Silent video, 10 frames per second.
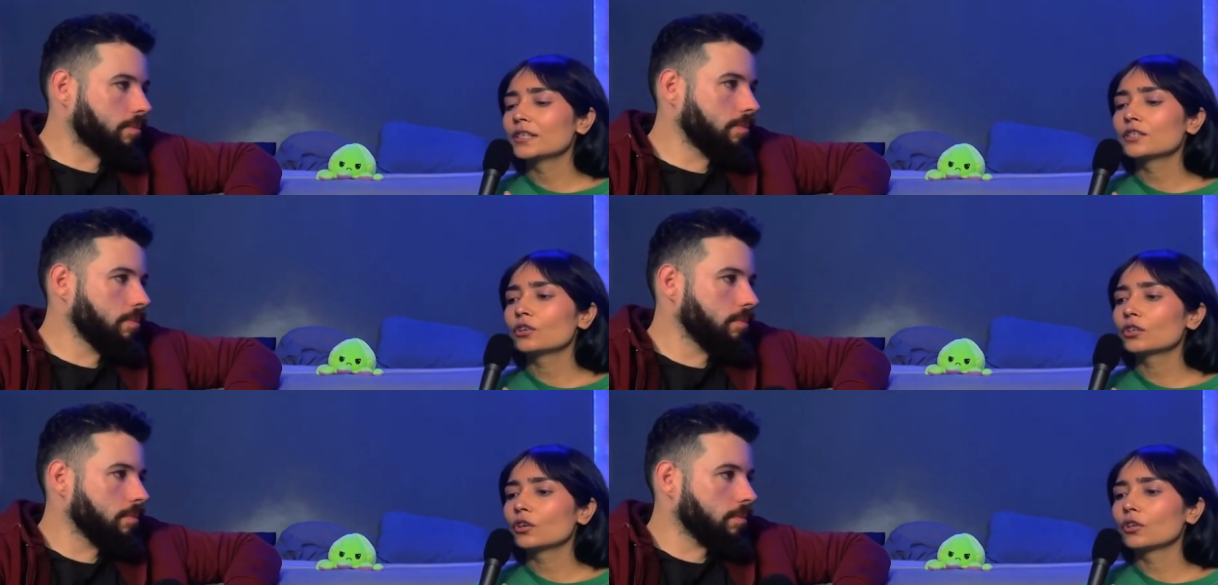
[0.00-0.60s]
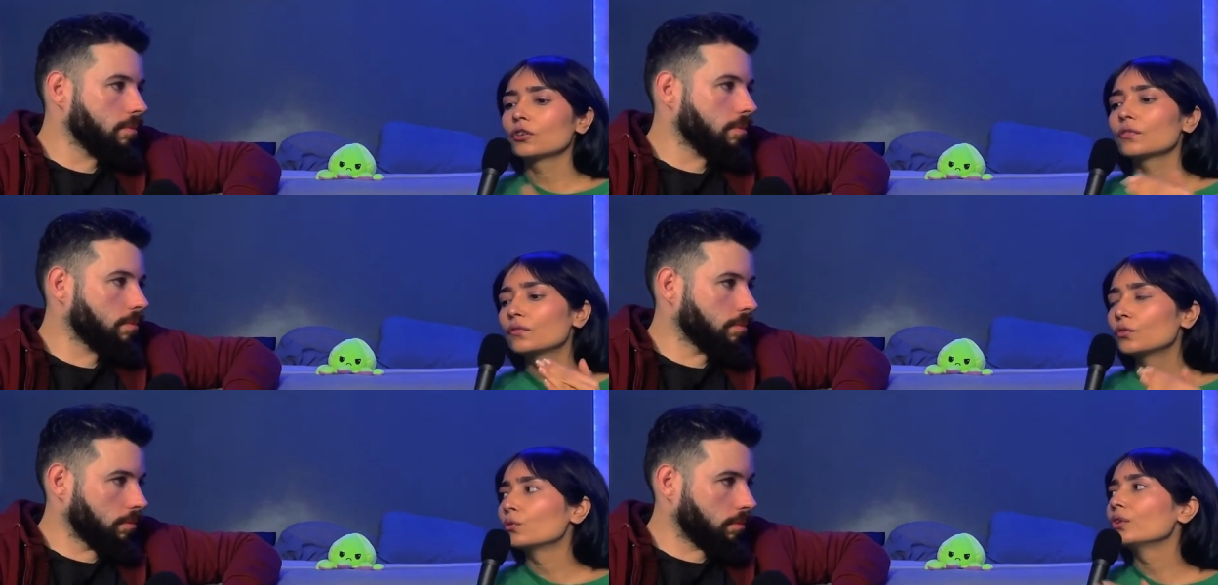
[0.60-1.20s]
Speaker 1: There's not a
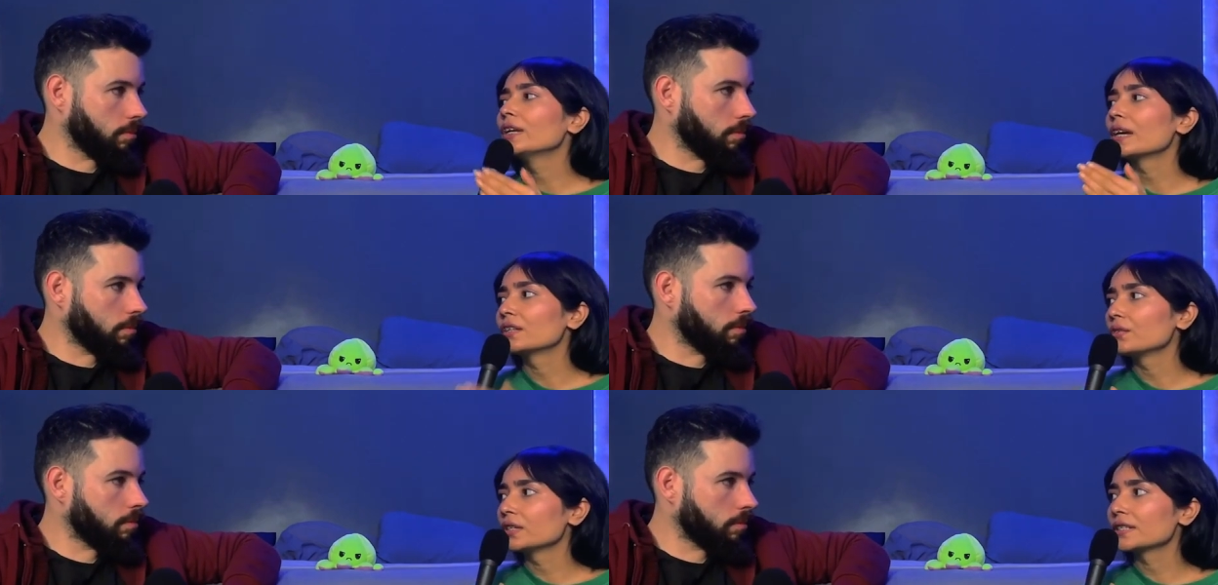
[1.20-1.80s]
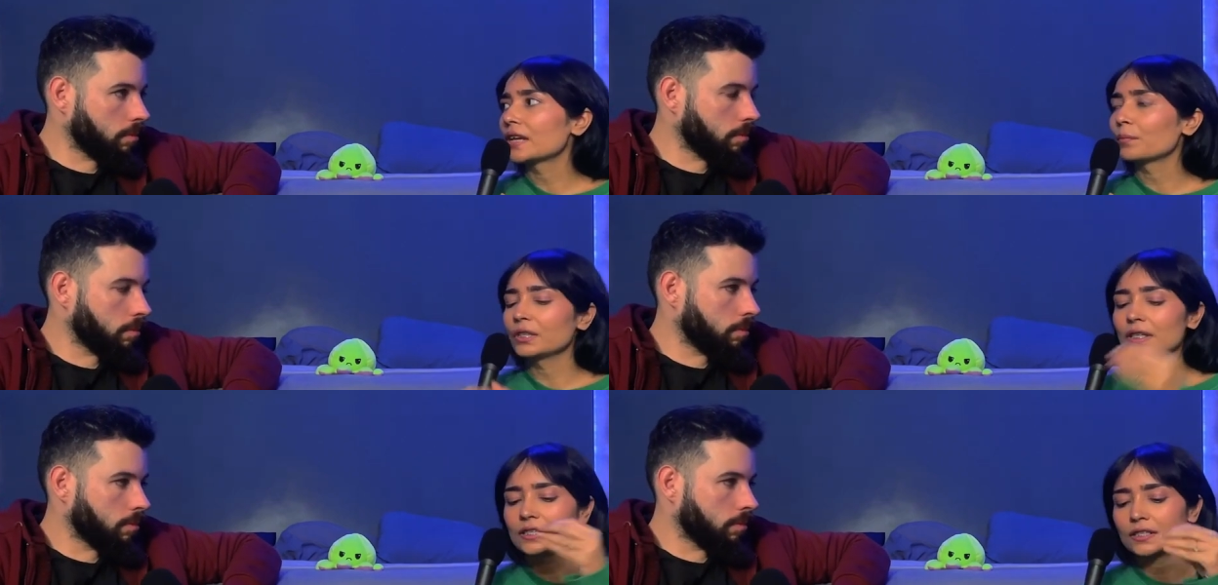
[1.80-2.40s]
lot of growing activities
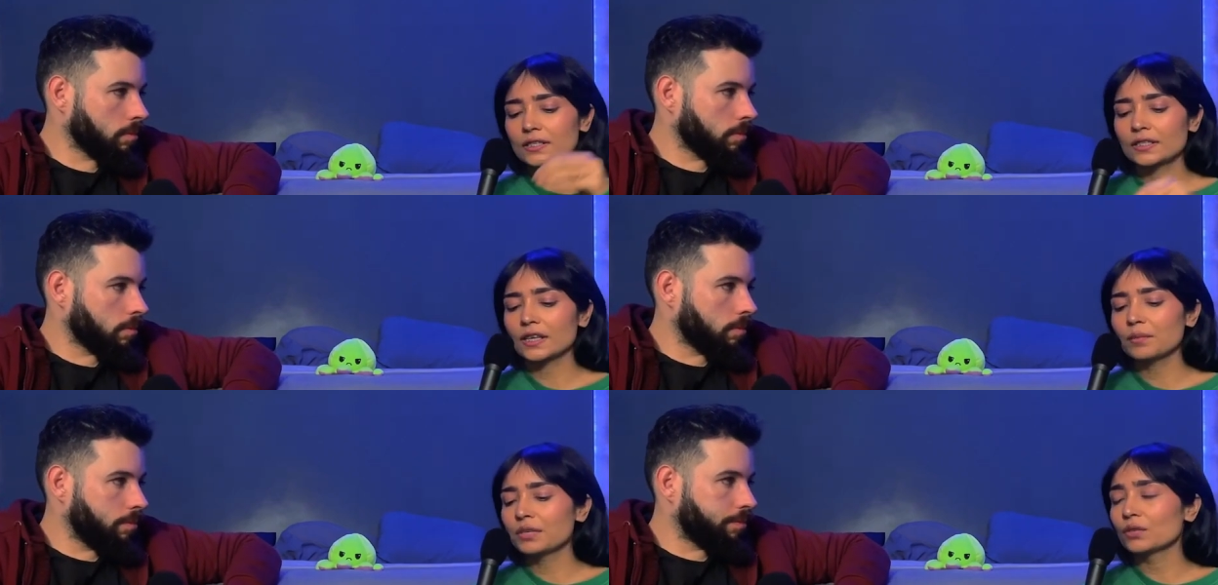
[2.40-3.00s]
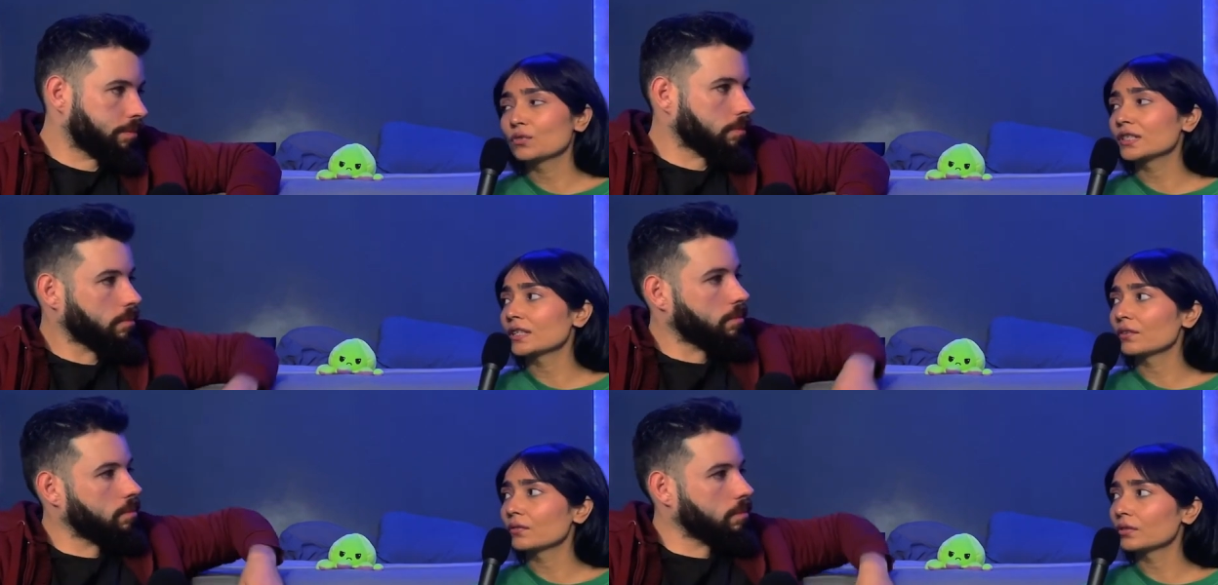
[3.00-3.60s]
happening. It's the same. It
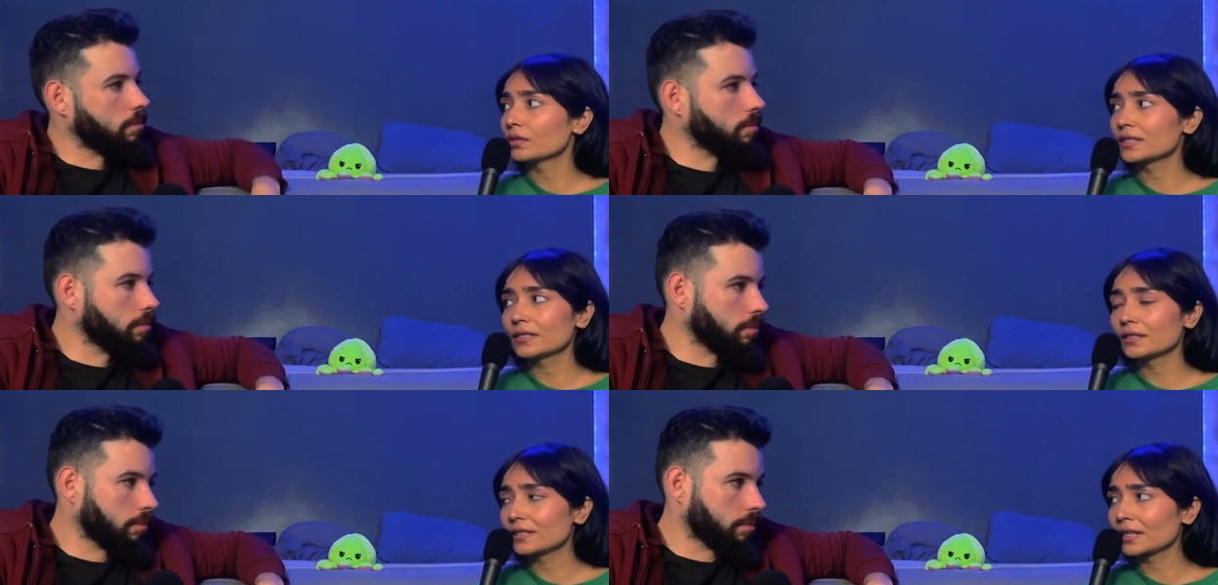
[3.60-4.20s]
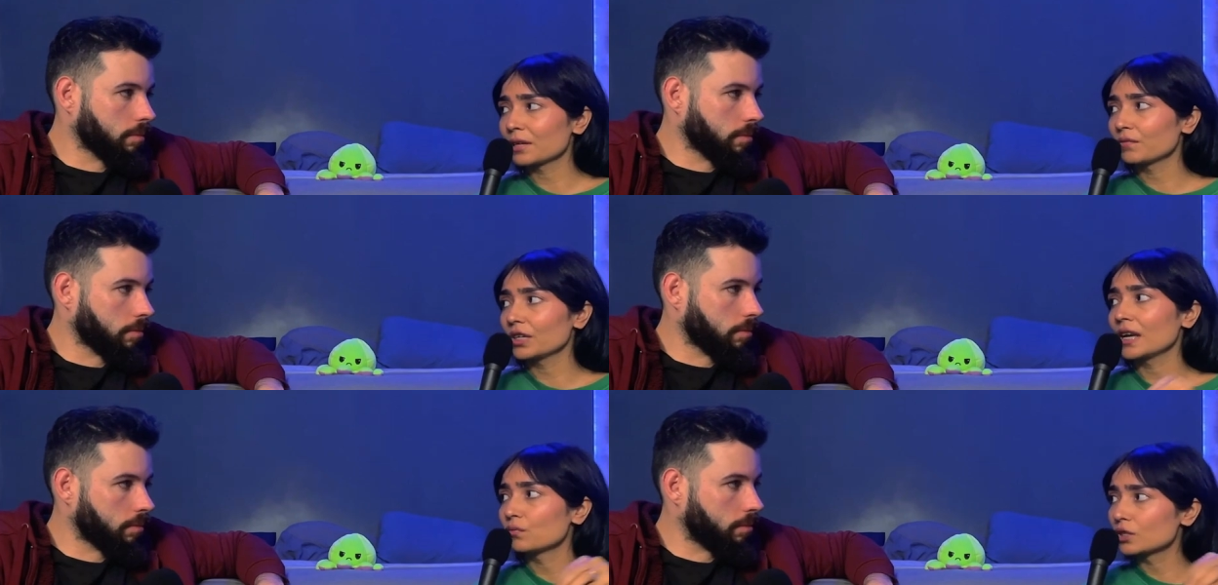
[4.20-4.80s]
was the
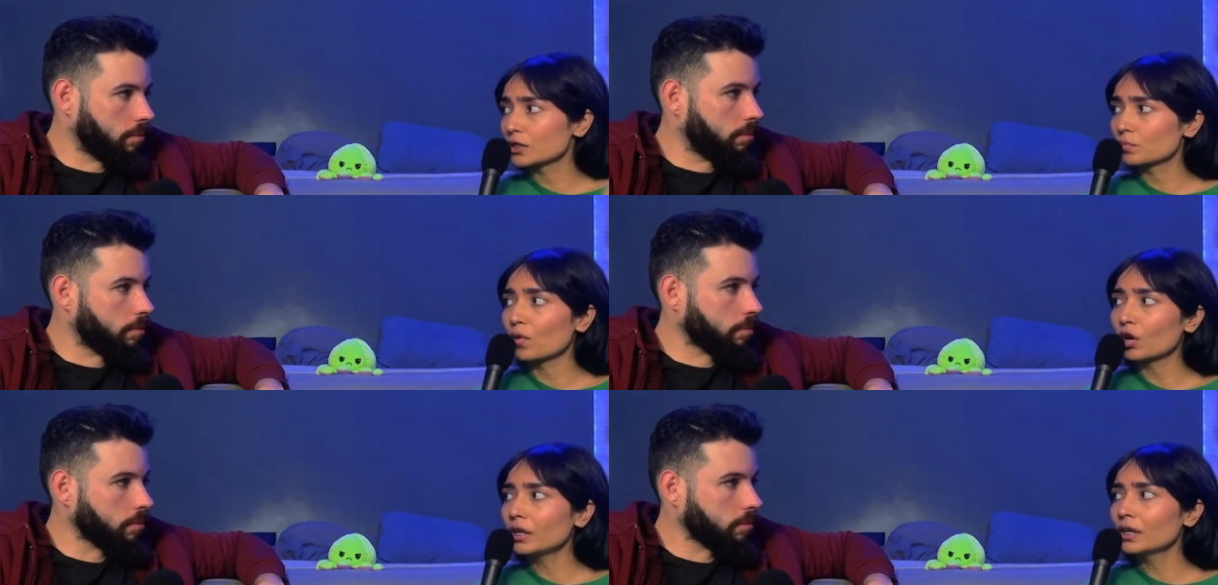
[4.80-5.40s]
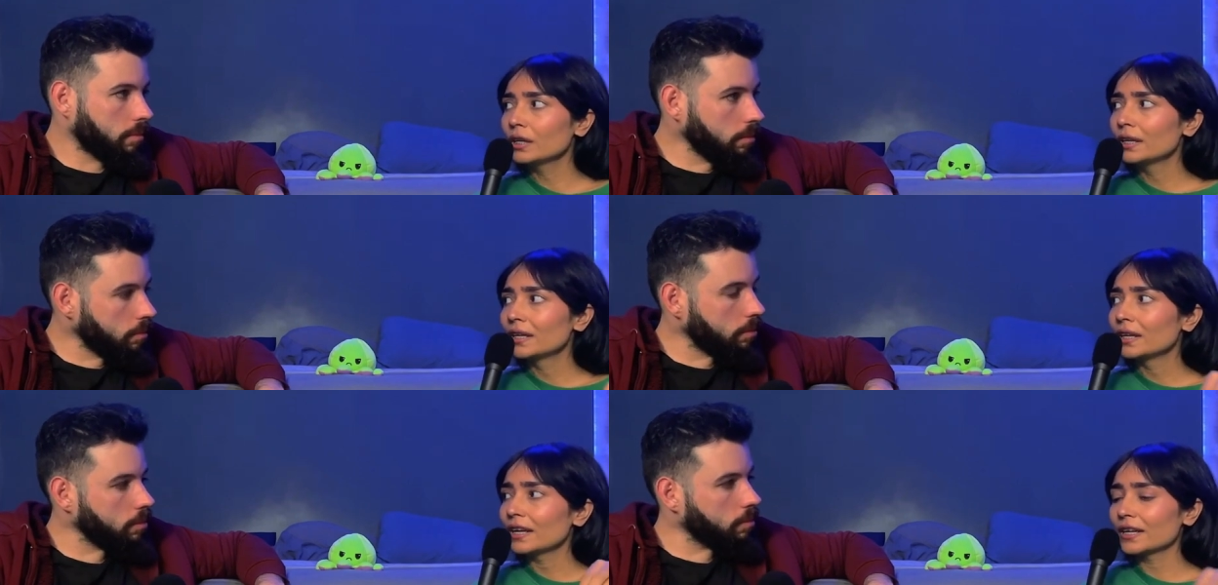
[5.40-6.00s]
same when I was small,
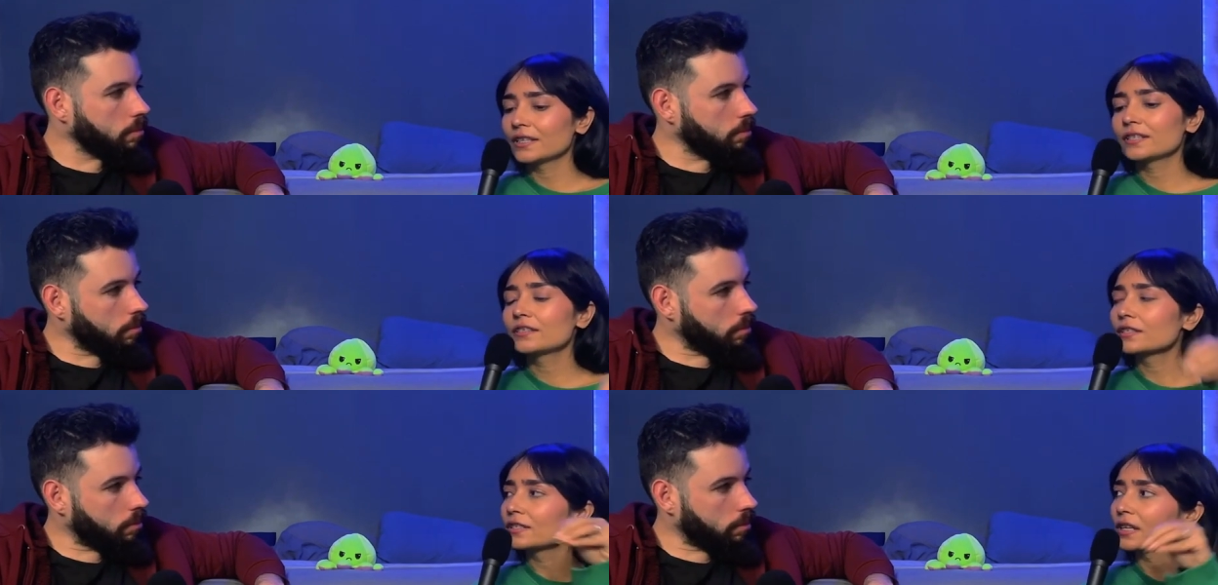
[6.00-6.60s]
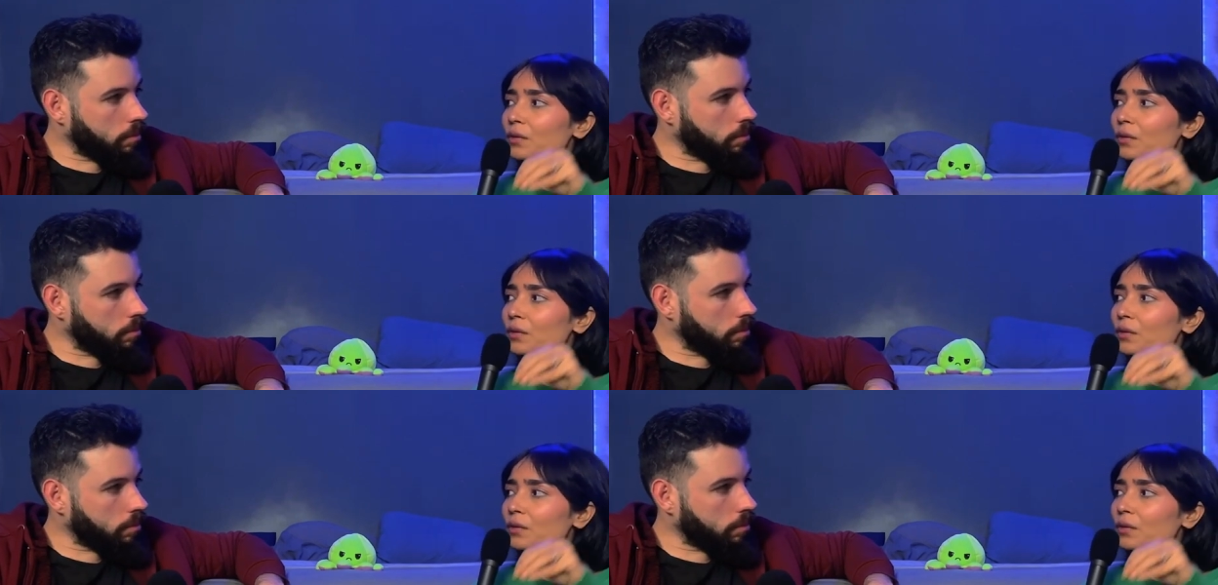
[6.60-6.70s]
and it's